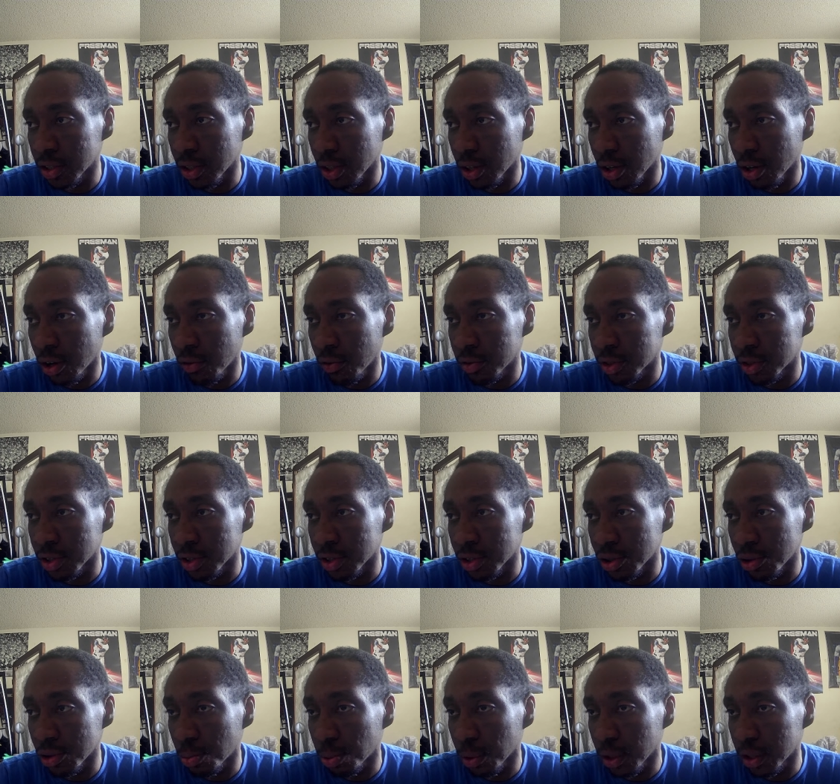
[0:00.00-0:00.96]
to
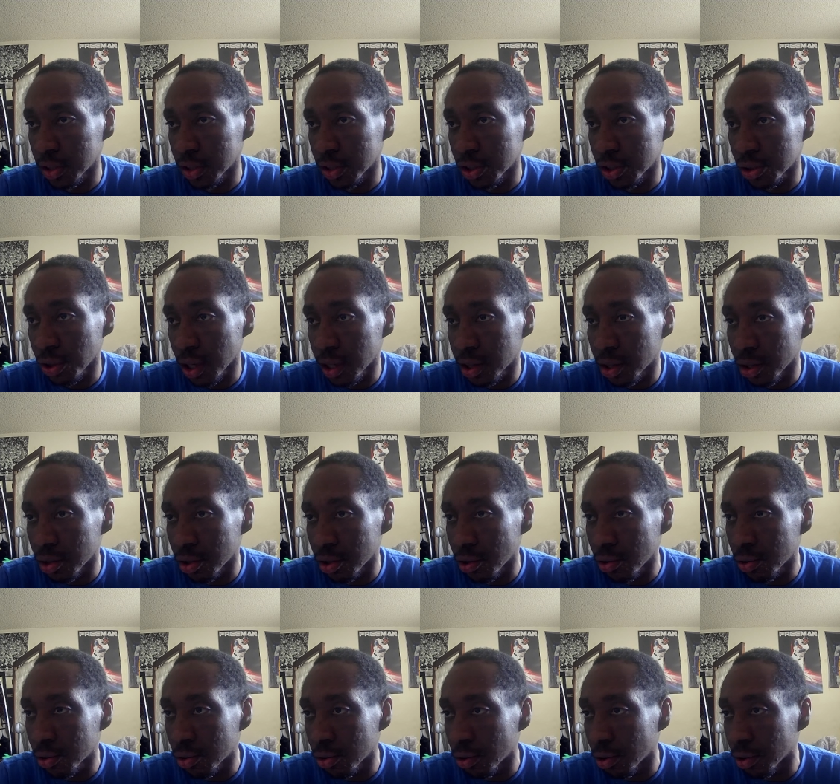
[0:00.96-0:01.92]
Kovacic, who plays it straight to
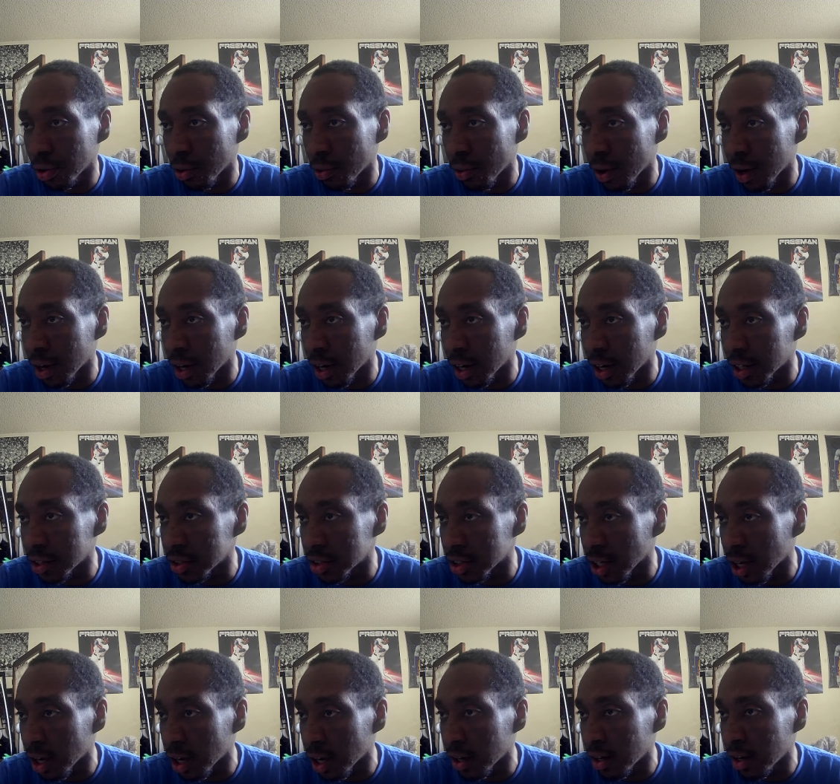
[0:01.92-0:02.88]
Doku on the right-hand
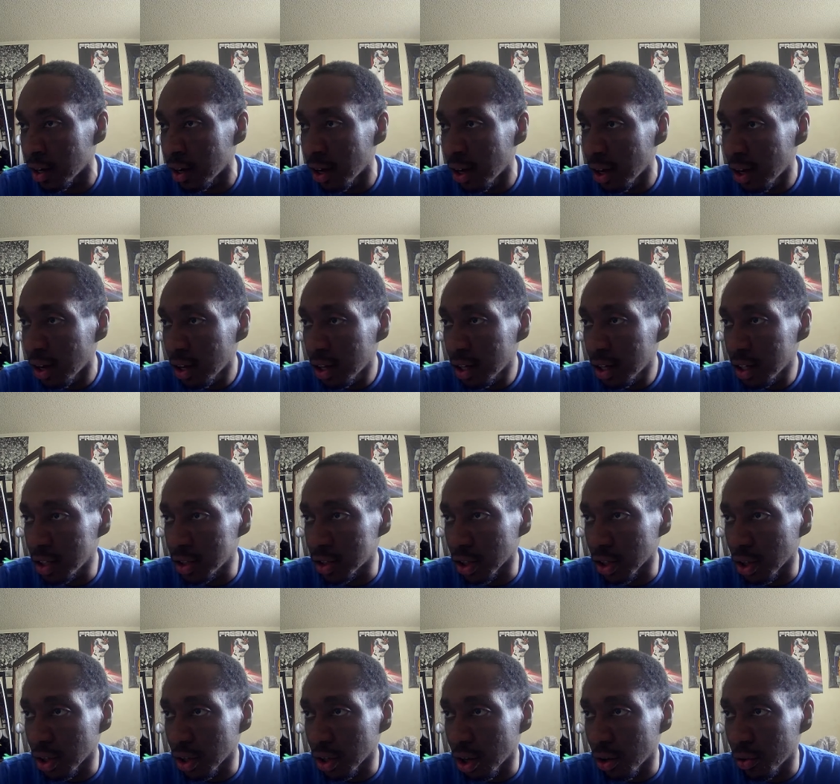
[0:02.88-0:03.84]
side. He's
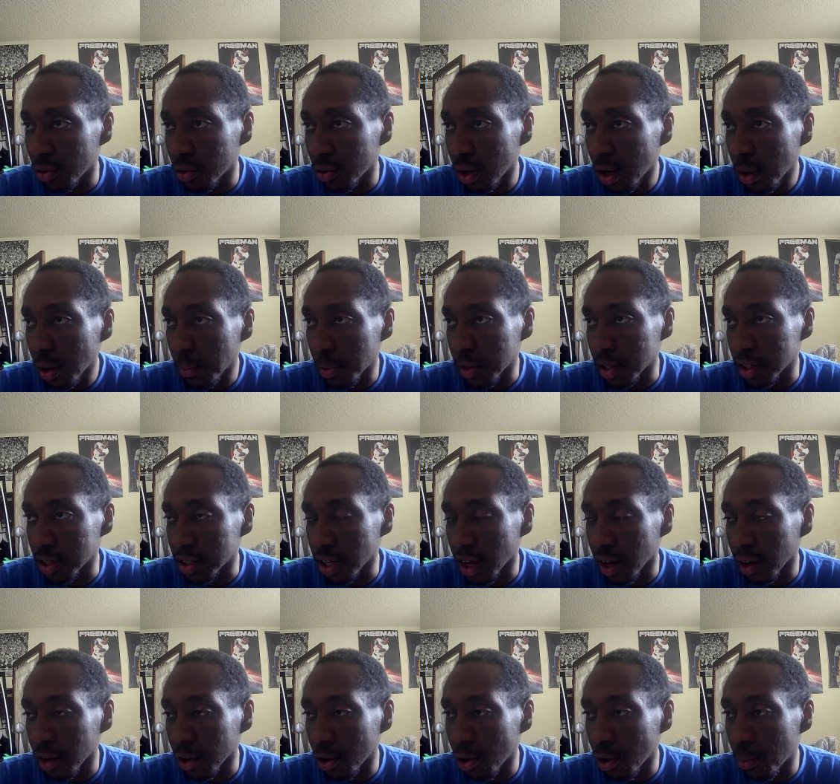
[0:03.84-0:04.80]
alone, but he's
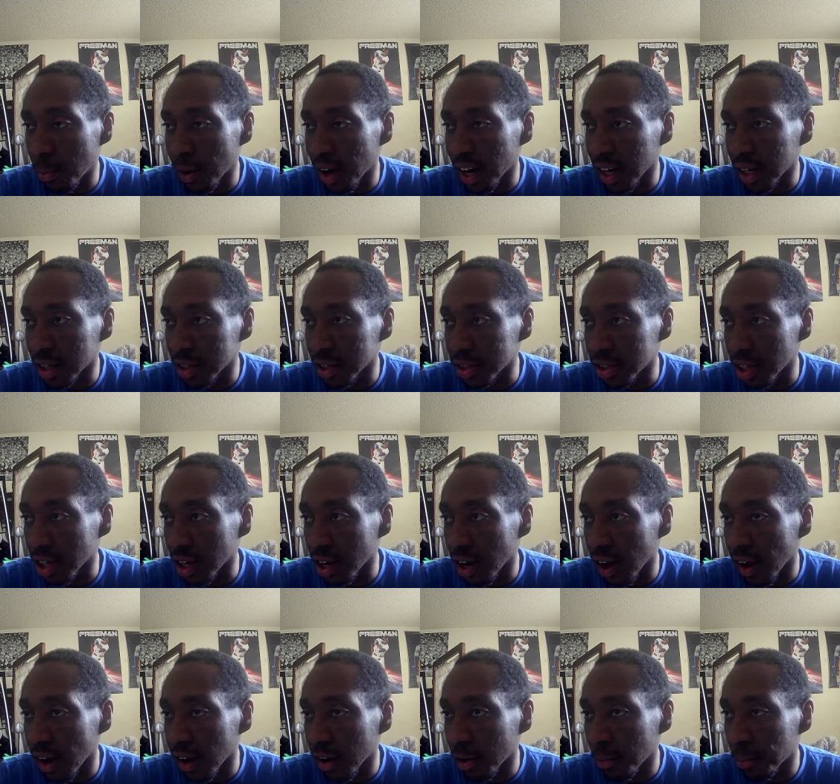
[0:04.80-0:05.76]
got to go back because they
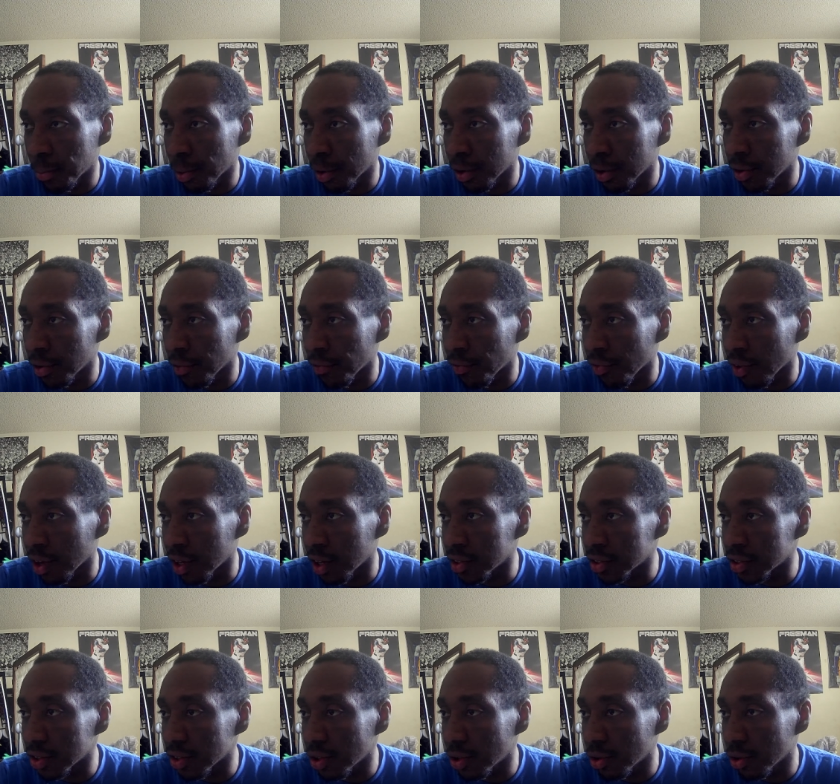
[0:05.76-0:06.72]
got help on
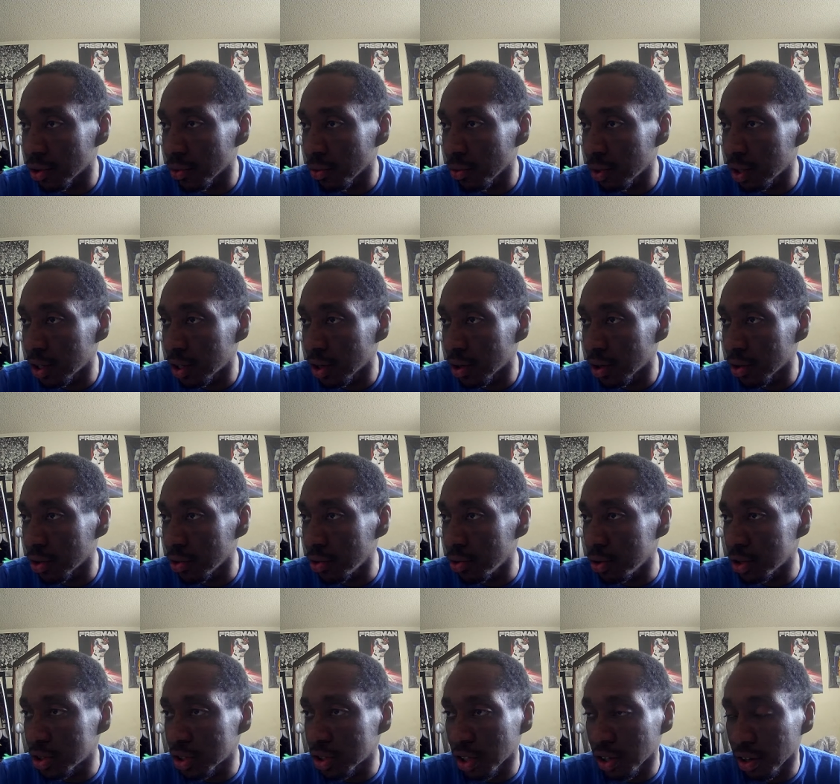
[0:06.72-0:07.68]
defense. Go to Rico
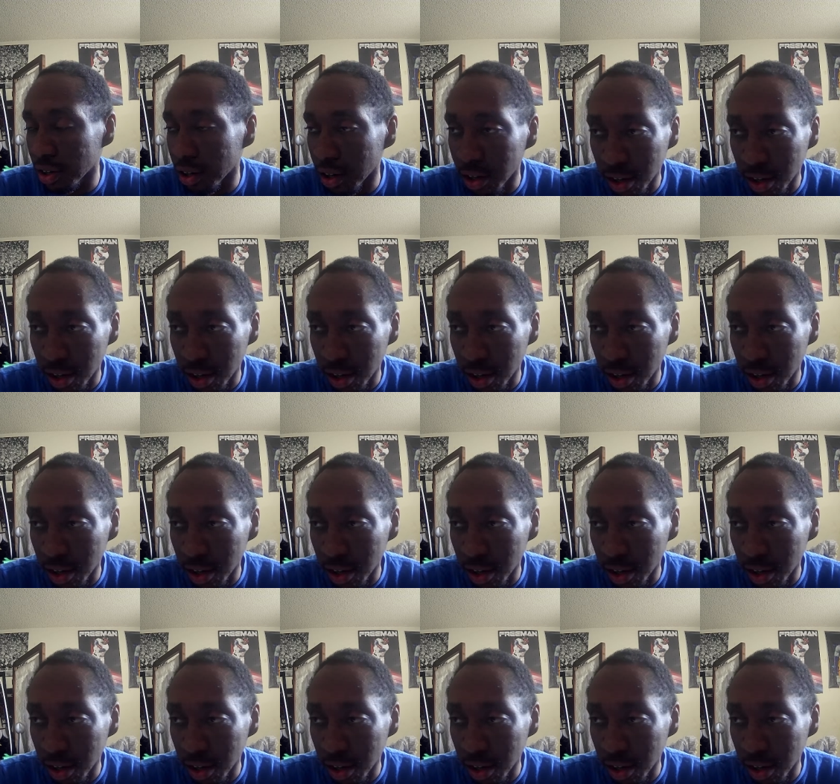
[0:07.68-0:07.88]
Lewis. They're going